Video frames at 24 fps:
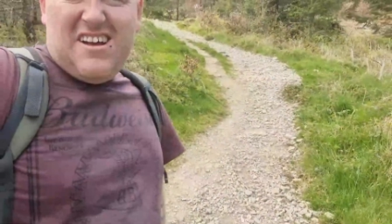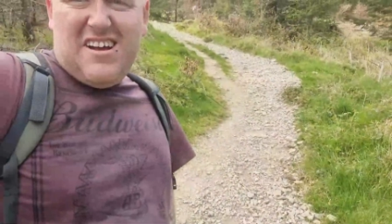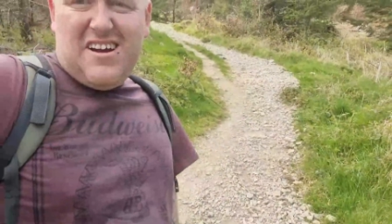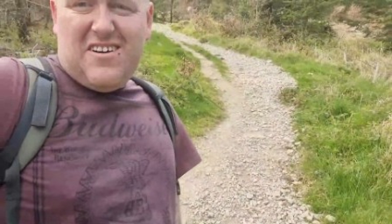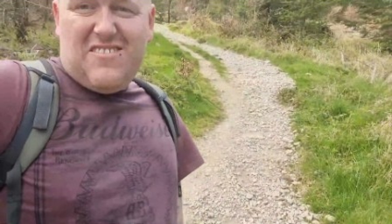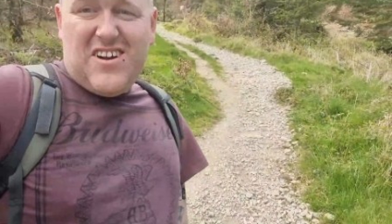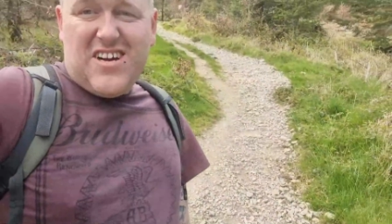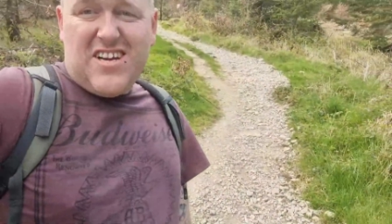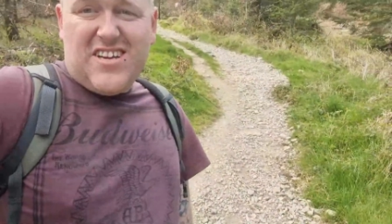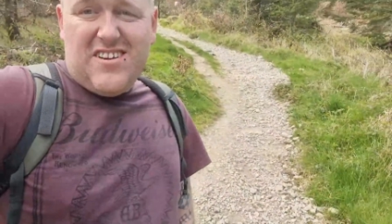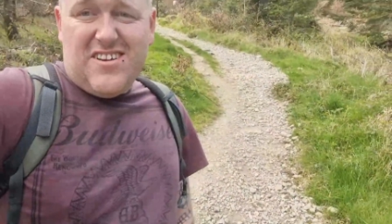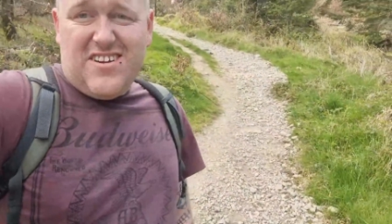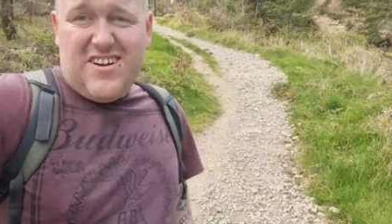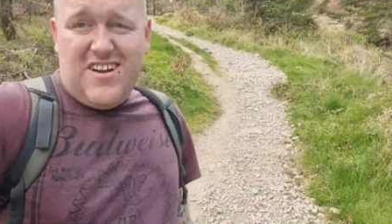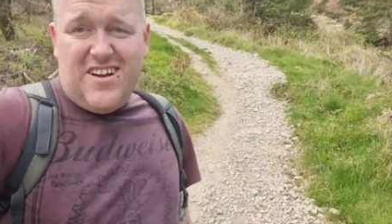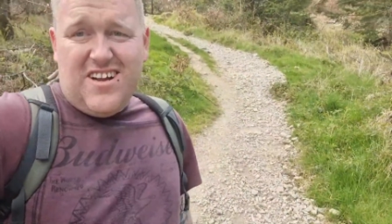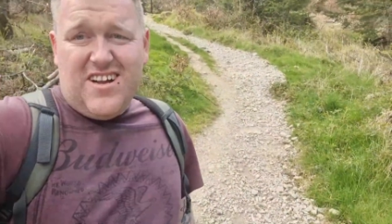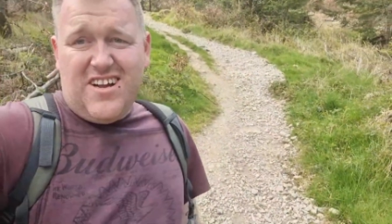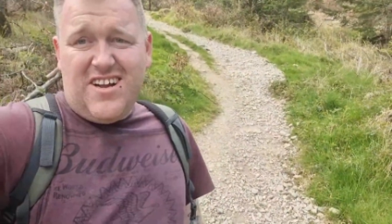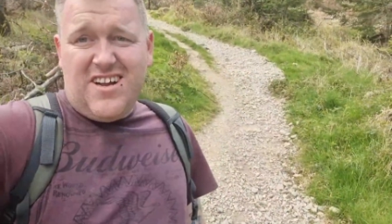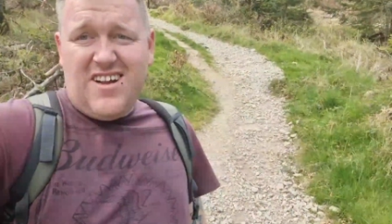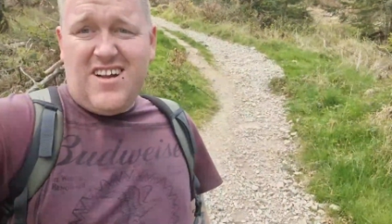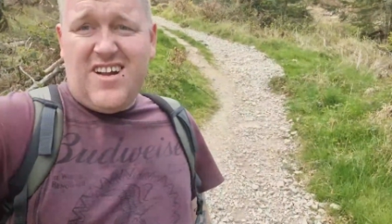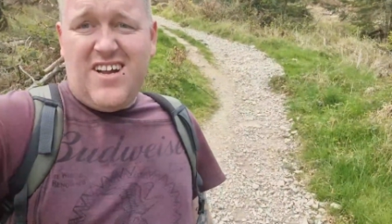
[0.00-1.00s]
I mean,
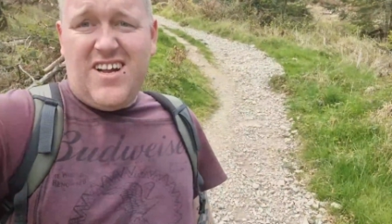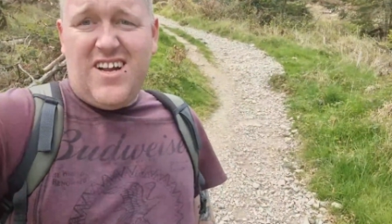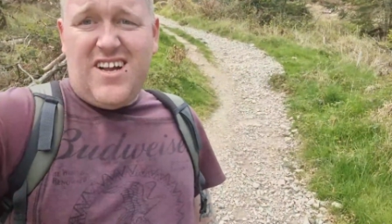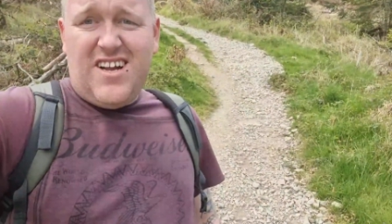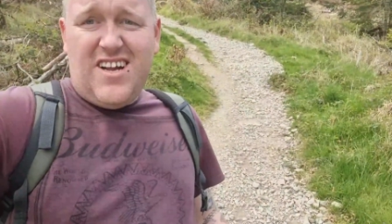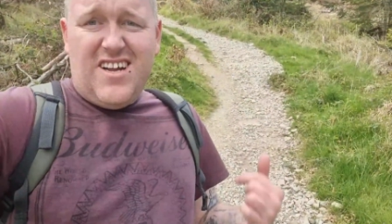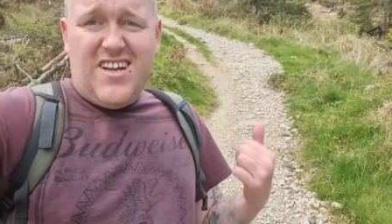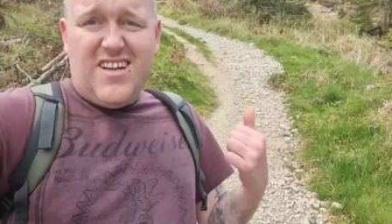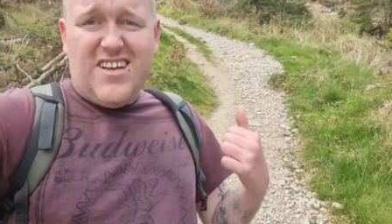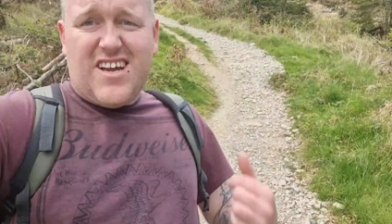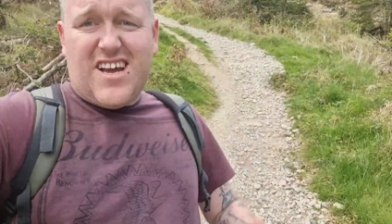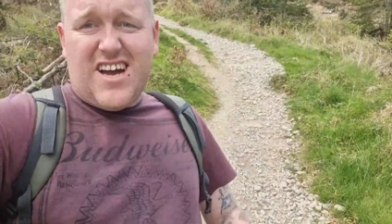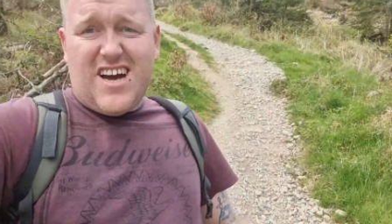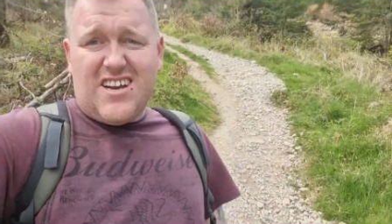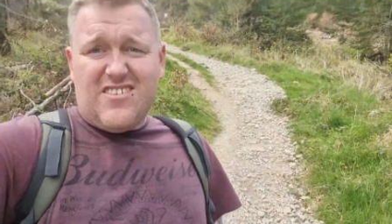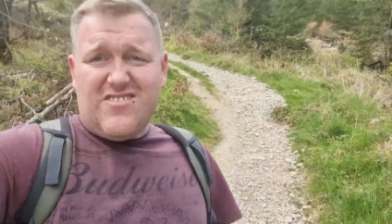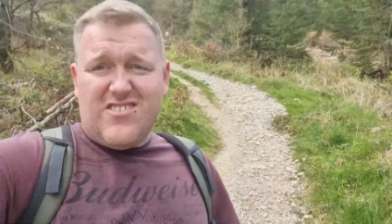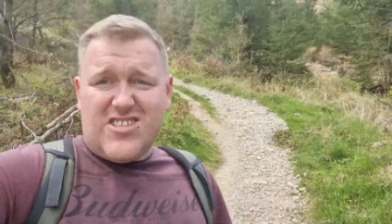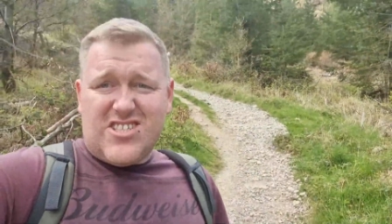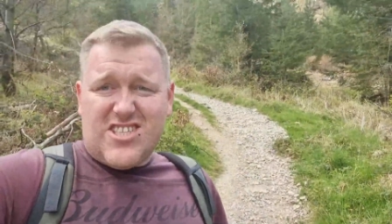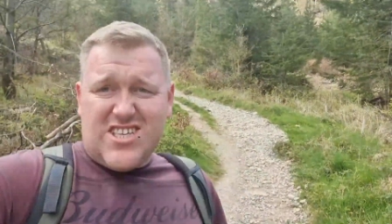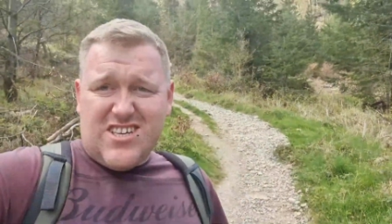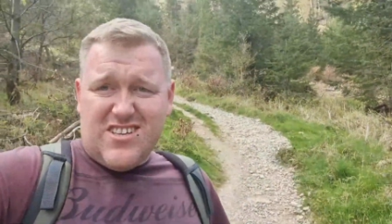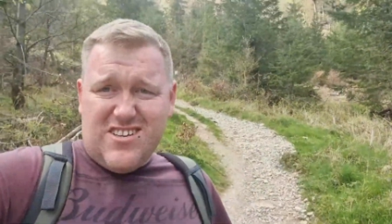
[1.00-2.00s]
can't
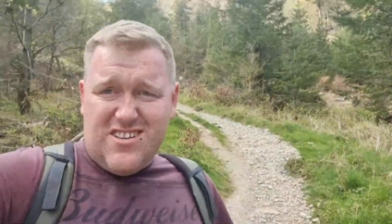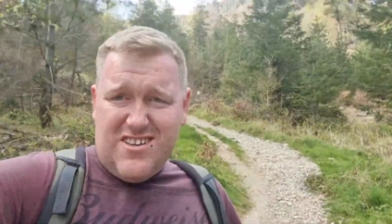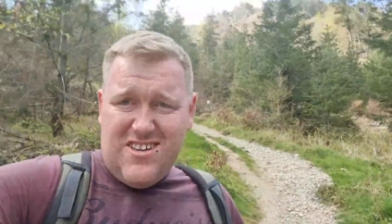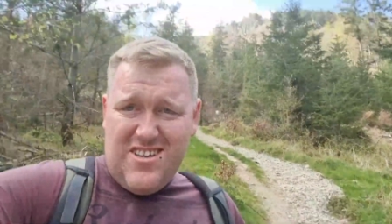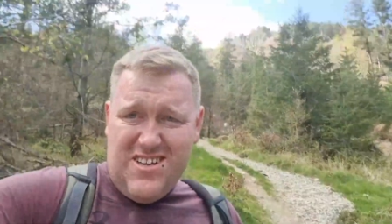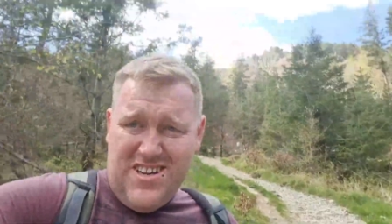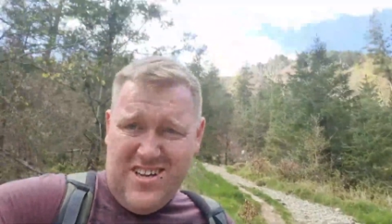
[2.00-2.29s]
even see... It.